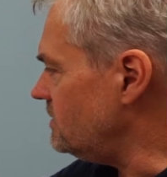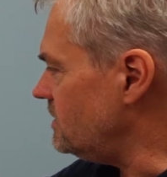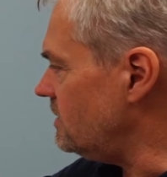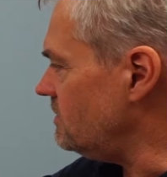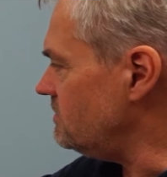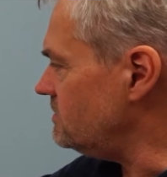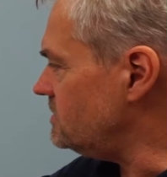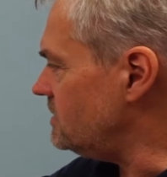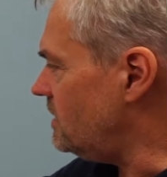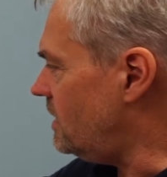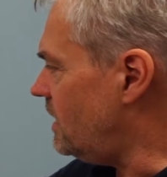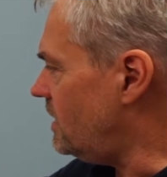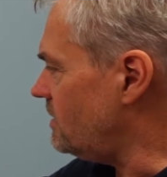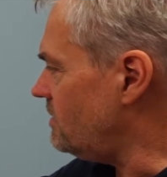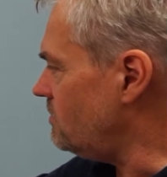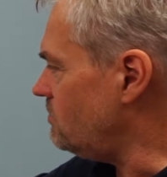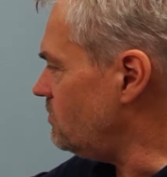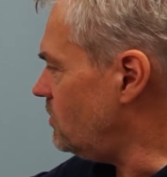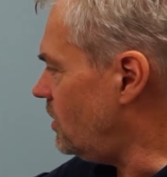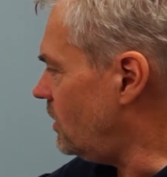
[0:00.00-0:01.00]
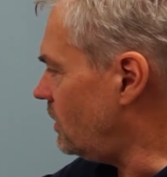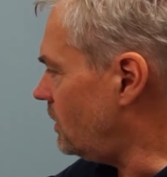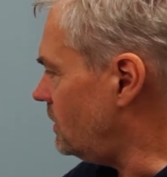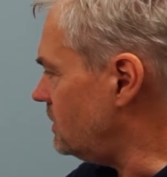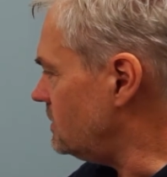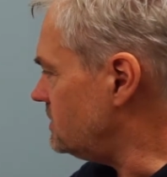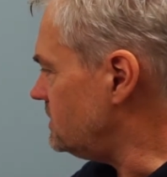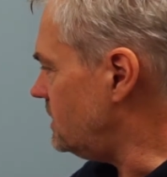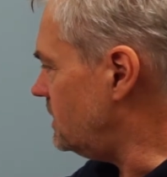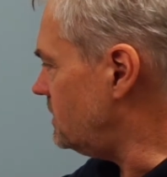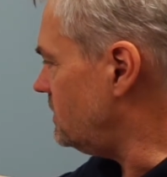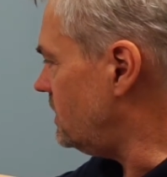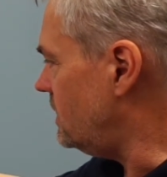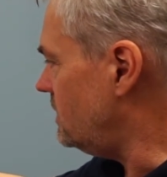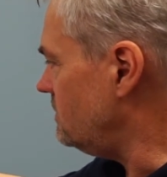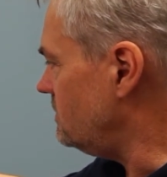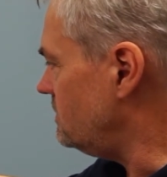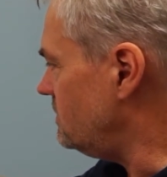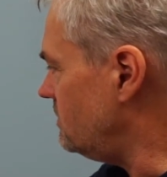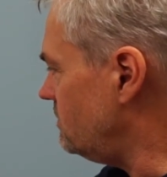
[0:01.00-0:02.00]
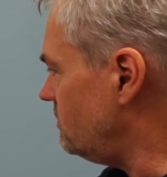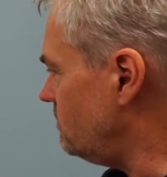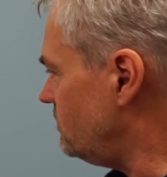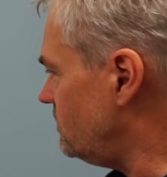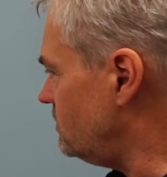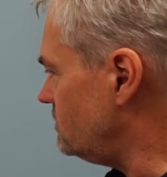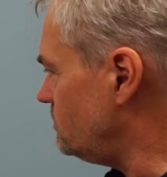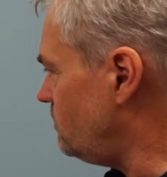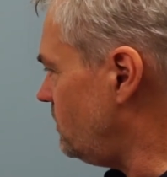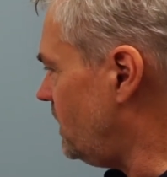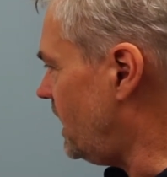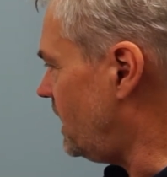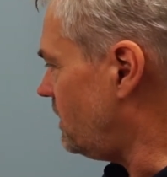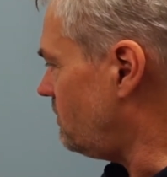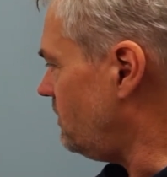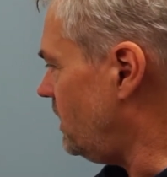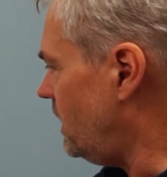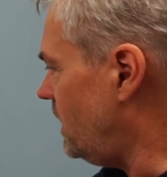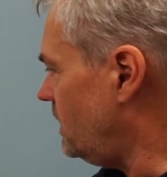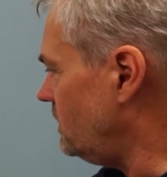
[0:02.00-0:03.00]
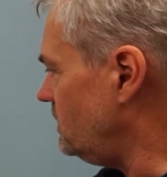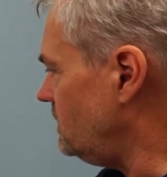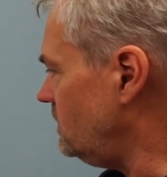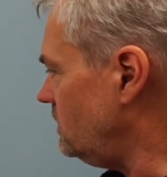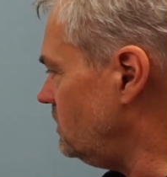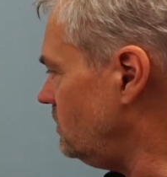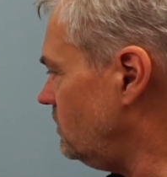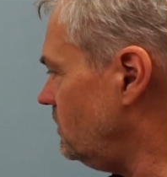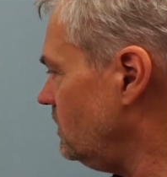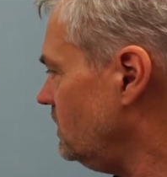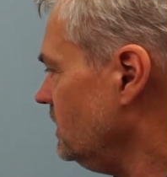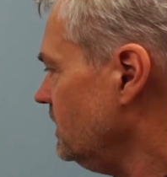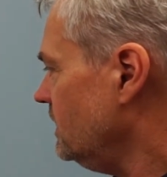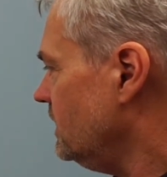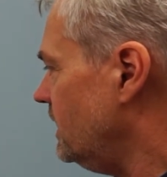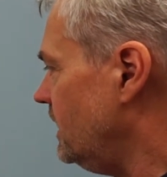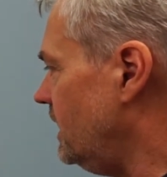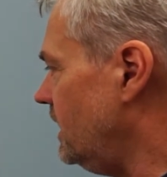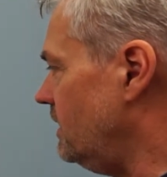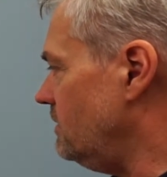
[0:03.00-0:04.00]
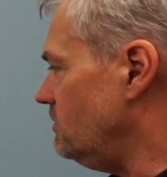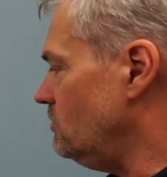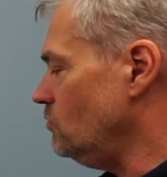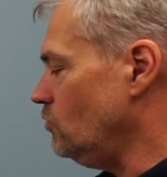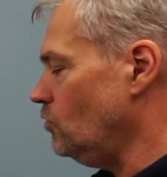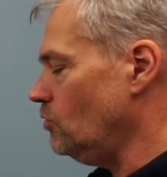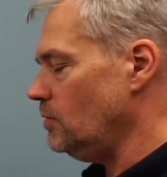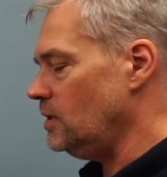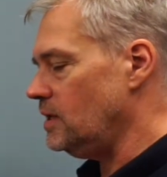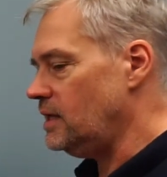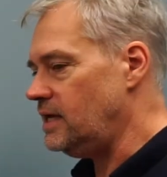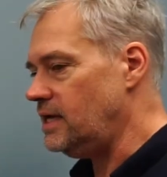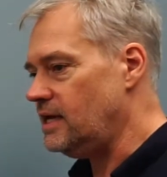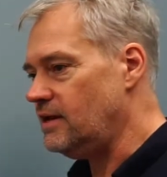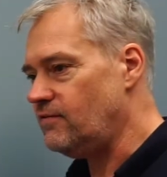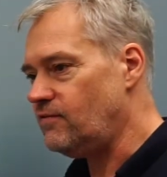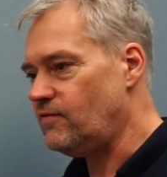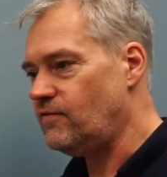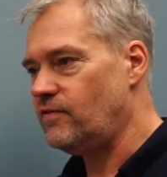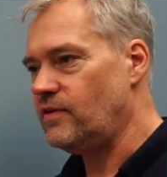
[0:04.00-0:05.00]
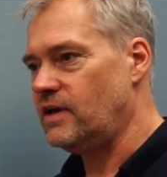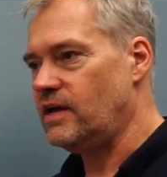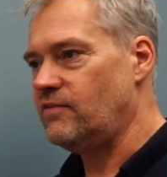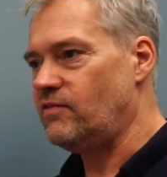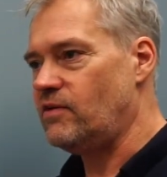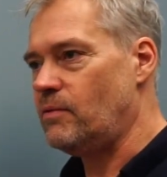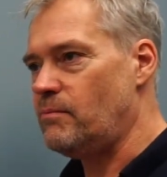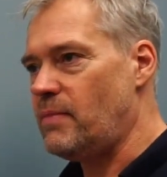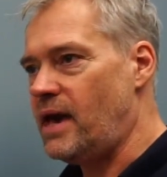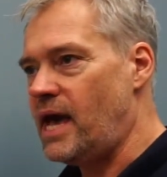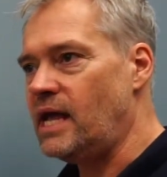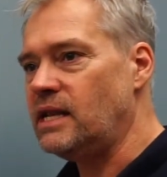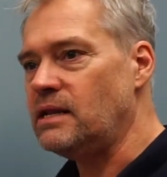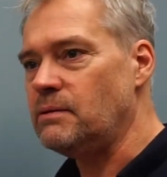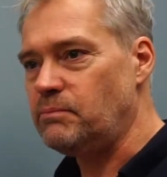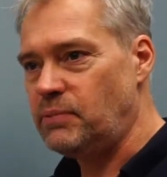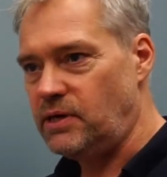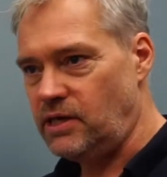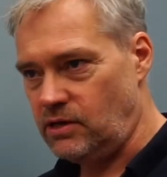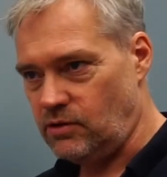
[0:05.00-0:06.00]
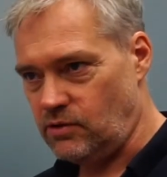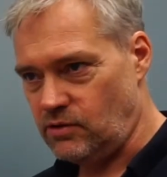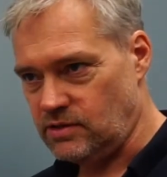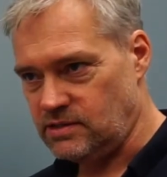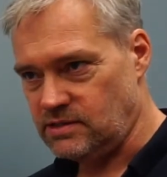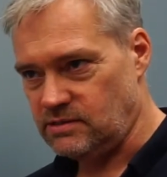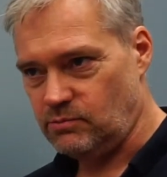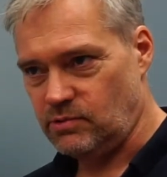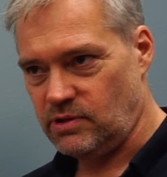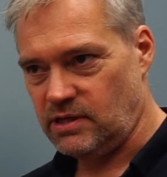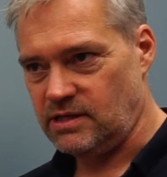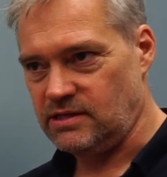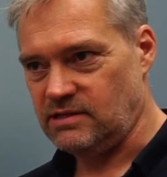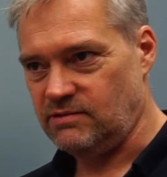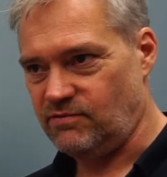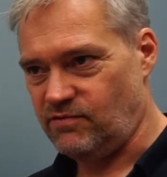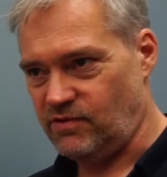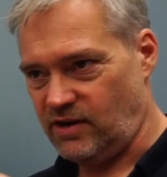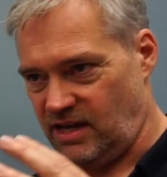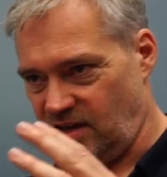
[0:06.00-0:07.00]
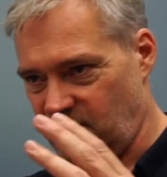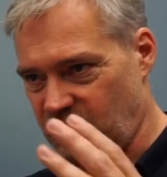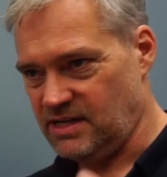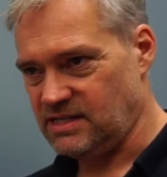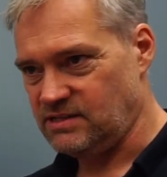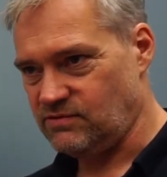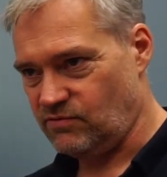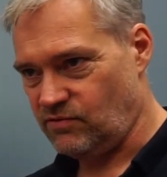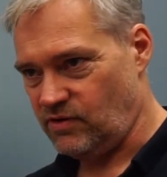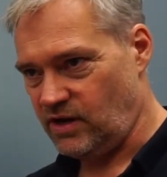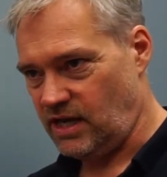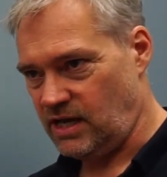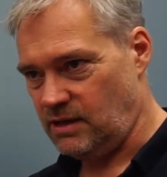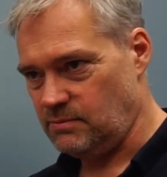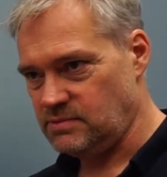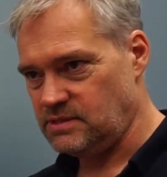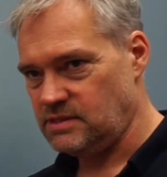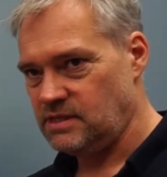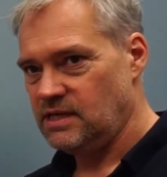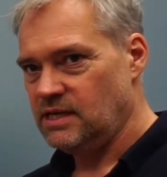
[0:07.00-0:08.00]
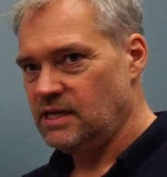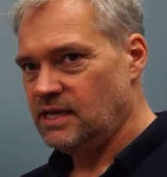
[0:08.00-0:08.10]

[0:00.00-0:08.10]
then other models, and then this black man here. Normally, if a man appears within the frame, his frames,